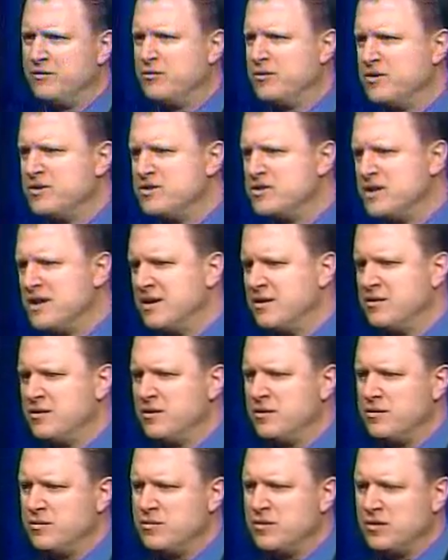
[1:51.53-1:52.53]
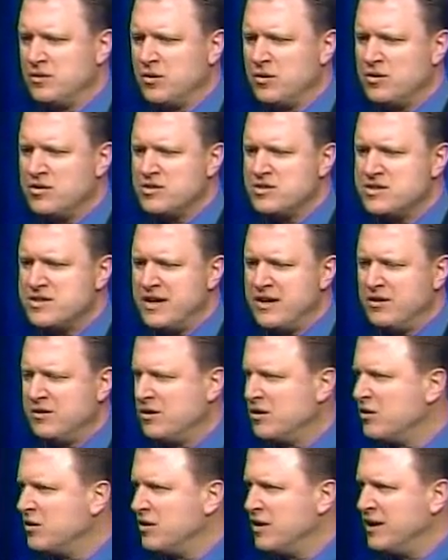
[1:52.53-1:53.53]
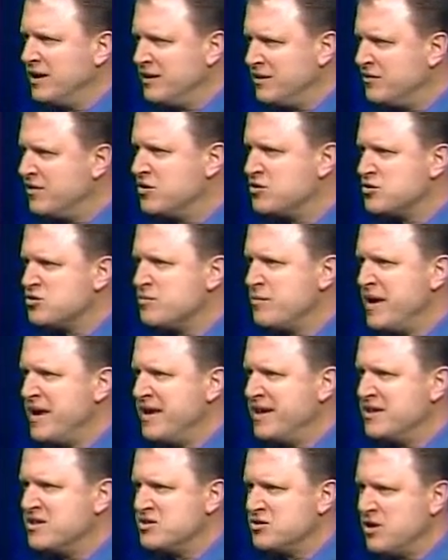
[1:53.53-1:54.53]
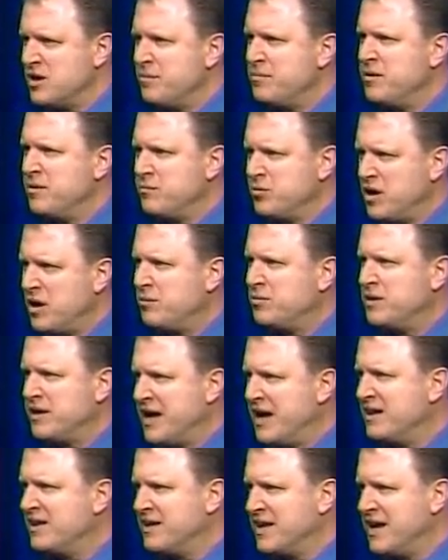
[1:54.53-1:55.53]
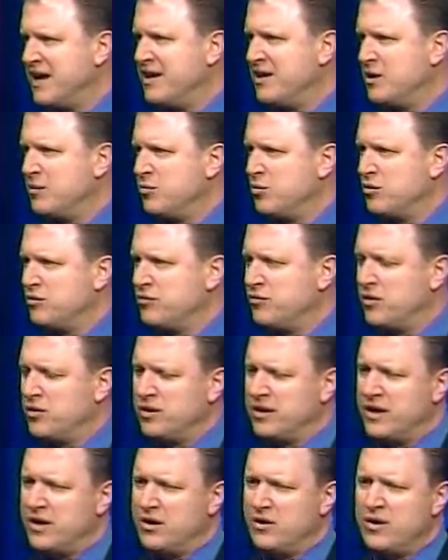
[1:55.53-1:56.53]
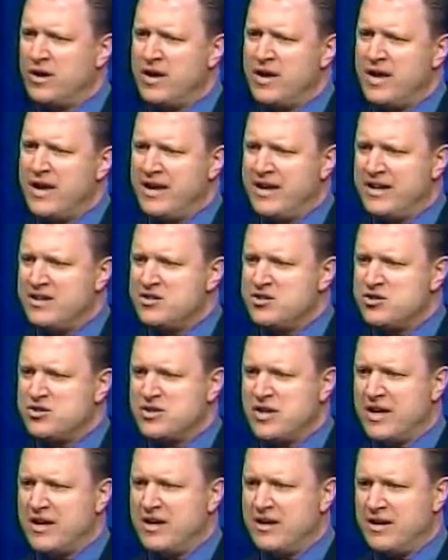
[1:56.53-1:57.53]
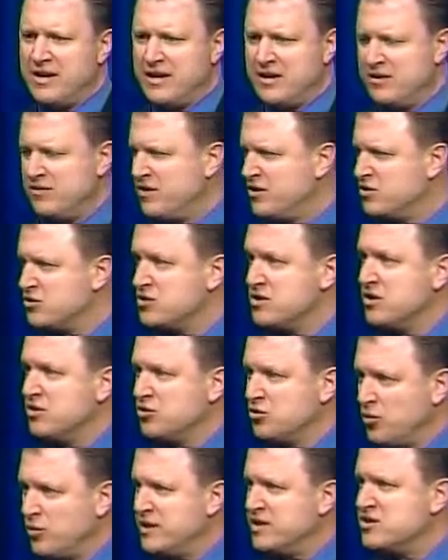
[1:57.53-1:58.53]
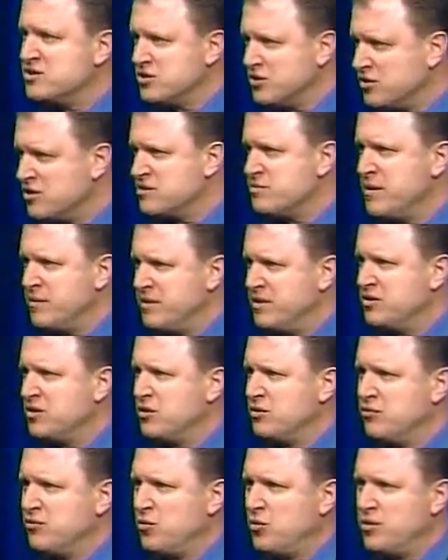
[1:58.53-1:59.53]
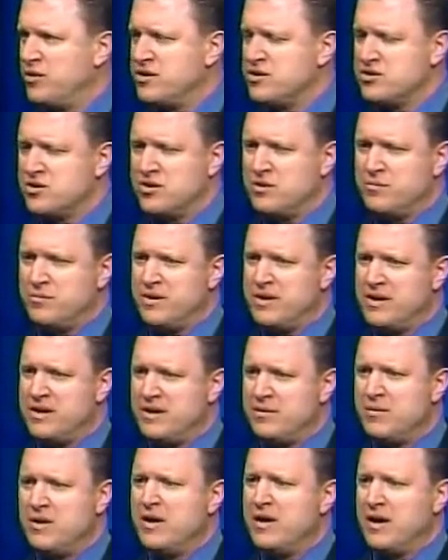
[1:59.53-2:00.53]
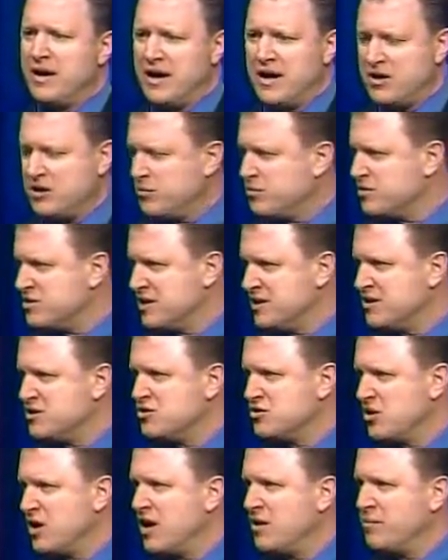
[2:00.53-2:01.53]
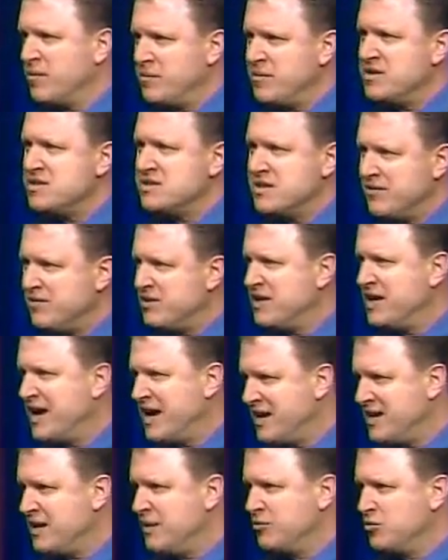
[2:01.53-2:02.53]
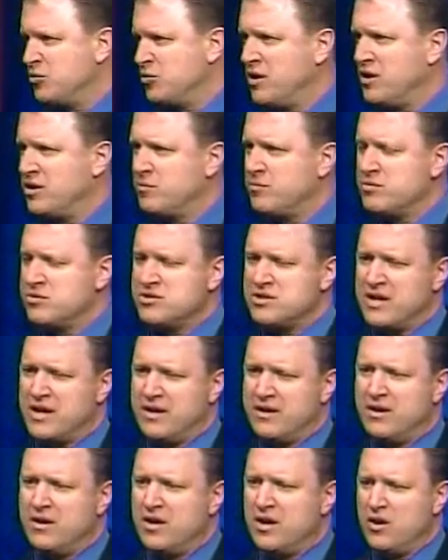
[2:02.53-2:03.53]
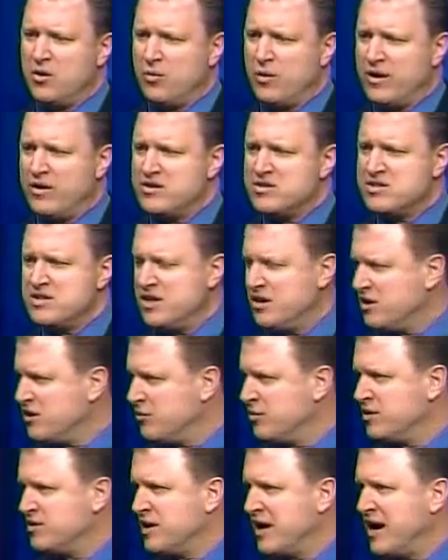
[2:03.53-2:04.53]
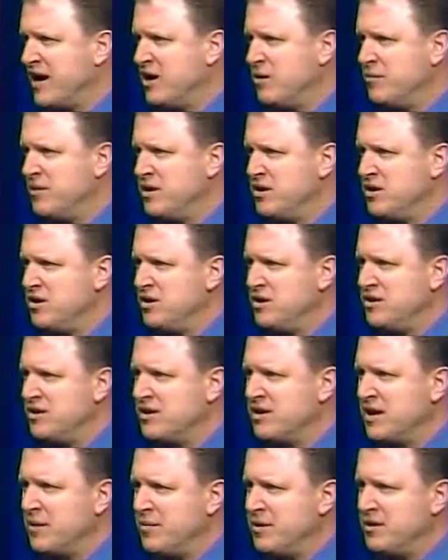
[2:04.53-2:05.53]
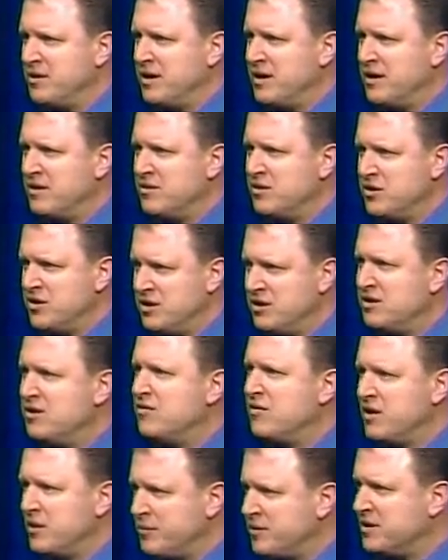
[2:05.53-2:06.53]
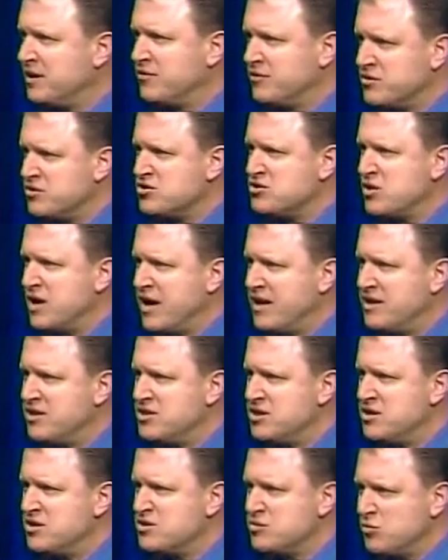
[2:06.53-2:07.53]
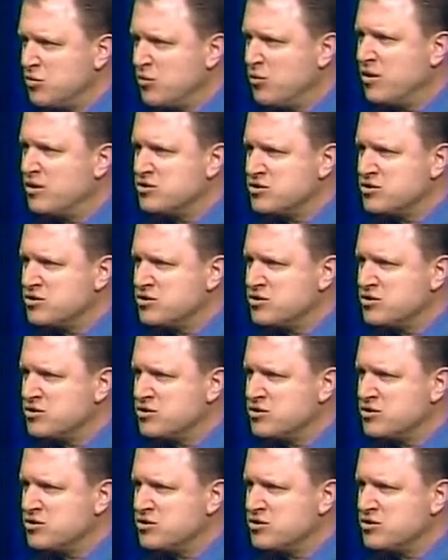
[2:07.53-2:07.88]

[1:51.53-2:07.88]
difference. The largest error individuals make is not being properly allocated in their portfolio. And as you stated, individuals in their 20s, 30s, maybe into their 40s could be 100% in stock, maybe 70, 80, 100%. Whereas nearing retirement, you need to you need to develop a different strategy that's more